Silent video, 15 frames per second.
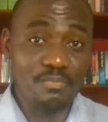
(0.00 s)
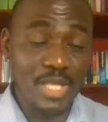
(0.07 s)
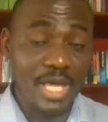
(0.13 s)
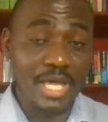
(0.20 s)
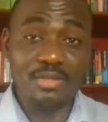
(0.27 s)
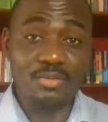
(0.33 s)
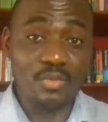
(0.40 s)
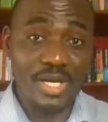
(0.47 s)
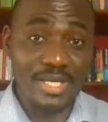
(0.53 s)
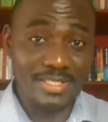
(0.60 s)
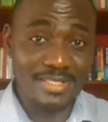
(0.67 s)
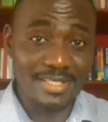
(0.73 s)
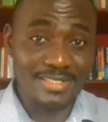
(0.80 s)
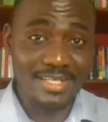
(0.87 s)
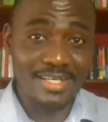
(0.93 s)

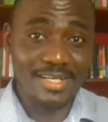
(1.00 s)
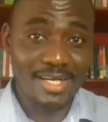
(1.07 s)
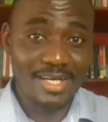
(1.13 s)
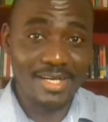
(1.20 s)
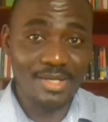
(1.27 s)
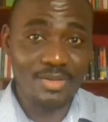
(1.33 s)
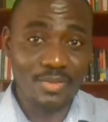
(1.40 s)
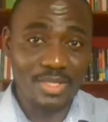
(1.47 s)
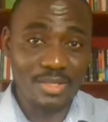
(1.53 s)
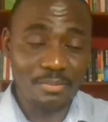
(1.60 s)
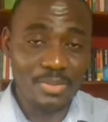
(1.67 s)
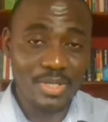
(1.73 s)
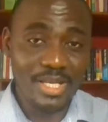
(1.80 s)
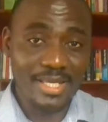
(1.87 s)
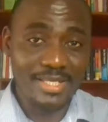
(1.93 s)
Otherwise, as a car guard with a
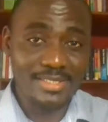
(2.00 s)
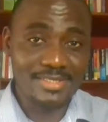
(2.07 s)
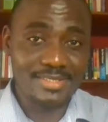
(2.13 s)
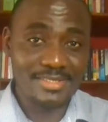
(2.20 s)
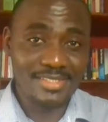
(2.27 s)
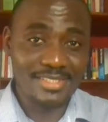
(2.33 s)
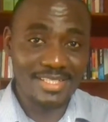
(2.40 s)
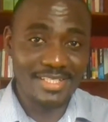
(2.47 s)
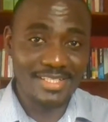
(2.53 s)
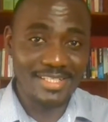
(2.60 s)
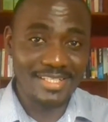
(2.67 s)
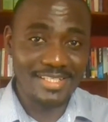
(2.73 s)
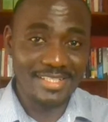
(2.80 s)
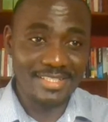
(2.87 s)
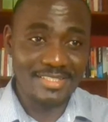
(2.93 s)
place,
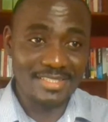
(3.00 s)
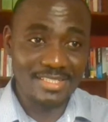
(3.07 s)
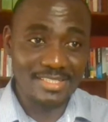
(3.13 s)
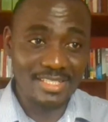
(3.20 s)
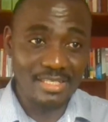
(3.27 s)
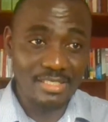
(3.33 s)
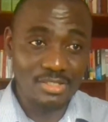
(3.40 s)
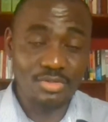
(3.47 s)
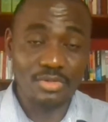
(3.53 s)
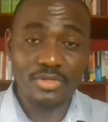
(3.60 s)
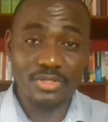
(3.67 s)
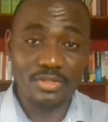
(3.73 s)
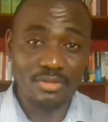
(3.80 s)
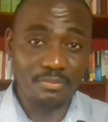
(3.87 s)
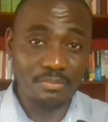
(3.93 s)
it's a
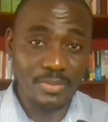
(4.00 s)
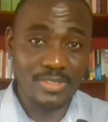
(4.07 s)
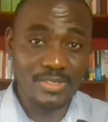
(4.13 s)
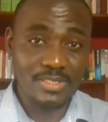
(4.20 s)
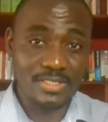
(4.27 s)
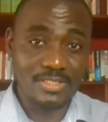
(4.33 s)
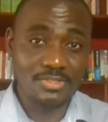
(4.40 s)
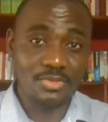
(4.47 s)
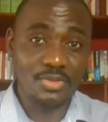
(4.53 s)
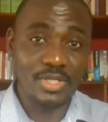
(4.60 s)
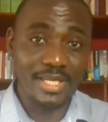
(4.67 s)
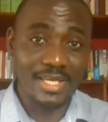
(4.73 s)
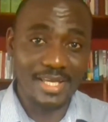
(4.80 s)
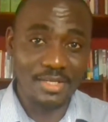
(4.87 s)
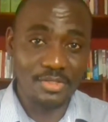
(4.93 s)
territorial business. So
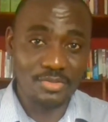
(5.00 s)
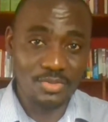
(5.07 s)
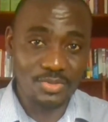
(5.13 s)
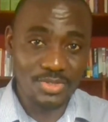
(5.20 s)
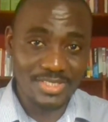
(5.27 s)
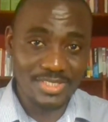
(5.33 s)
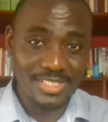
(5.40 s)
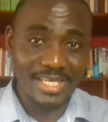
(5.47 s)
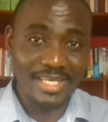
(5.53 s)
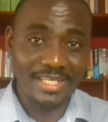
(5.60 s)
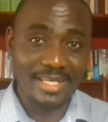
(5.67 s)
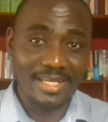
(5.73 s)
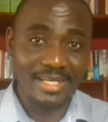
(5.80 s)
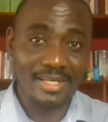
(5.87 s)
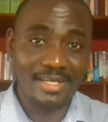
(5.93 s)
I had to stay
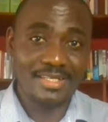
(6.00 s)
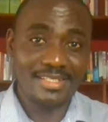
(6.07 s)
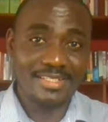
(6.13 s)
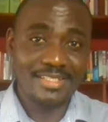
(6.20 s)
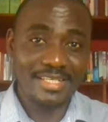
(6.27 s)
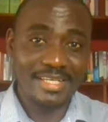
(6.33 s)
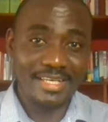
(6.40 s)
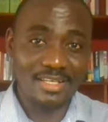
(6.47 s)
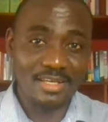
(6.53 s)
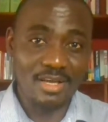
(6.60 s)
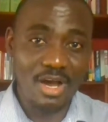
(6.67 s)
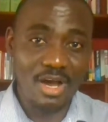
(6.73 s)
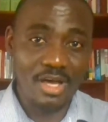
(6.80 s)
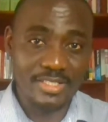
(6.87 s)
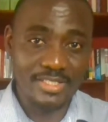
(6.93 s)
there and
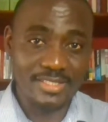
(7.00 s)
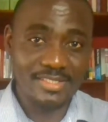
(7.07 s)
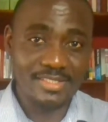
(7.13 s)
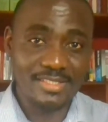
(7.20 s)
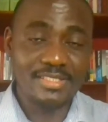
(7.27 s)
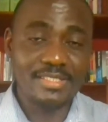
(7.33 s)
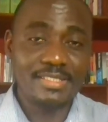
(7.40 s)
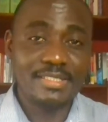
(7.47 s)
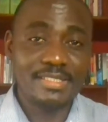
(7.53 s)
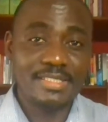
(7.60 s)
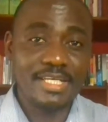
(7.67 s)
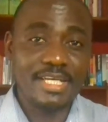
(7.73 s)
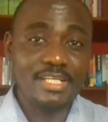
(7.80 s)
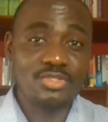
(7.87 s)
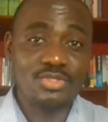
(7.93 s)
guard it.
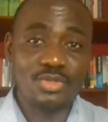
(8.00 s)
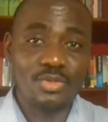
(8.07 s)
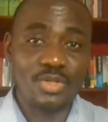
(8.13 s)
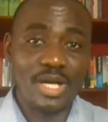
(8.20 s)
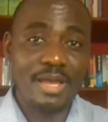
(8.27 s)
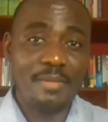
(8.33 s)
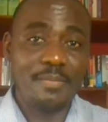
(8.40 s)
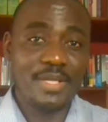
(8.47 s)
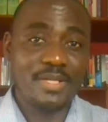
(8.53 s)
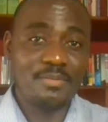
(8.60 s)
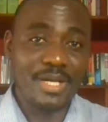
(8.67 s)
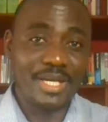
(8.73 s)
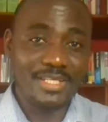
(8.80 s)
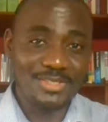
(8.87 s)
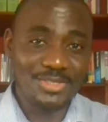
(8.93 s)
And so I made
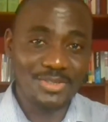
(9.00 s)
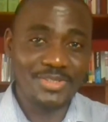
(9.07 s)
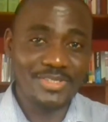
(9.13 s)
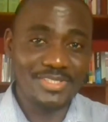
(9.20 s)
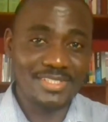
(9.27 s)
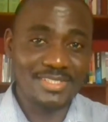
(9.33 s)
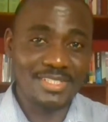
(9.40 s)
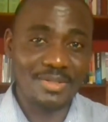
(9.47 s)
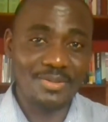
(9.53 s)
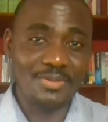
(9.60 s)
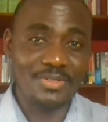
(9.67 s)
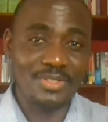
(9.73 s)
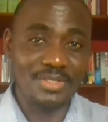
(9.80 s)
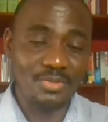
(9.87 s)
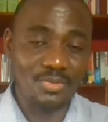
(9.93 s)
my choices
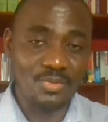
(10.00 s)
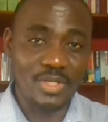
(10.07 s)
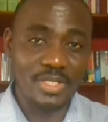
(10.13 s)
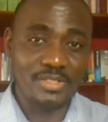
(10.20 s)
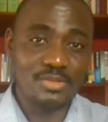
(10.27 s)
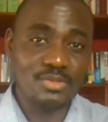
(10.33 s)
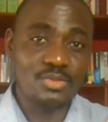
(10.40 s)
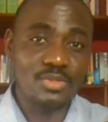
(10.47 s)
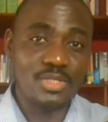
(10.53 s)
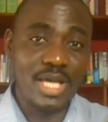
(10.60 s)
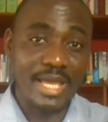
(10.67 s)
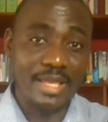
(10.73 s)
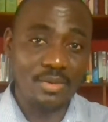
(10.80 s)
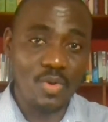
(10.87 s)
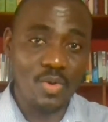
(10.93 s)
according to what
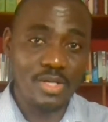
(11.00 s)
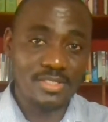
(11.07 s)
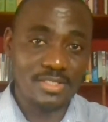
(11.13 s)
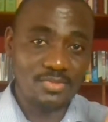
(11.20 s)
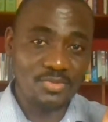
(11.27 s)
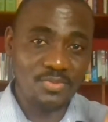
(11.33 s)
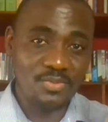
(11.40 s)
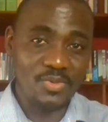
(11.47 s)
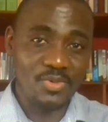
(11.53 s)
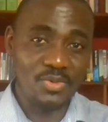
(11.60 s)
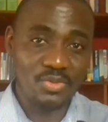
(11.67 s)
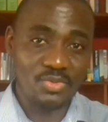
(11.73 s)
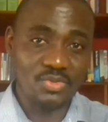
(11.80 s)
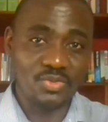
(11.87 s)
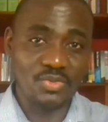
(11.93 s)
I wanted
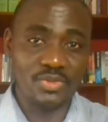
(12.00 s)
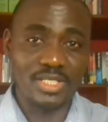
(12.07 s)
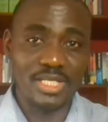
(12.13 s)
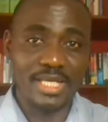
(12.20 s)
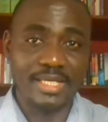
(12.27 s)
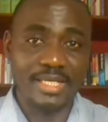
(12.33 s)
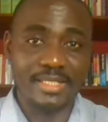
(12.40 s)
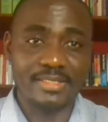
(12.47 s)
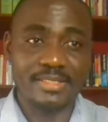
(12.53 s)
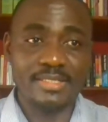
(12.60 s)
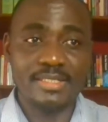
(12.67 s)
tomorrow to look like.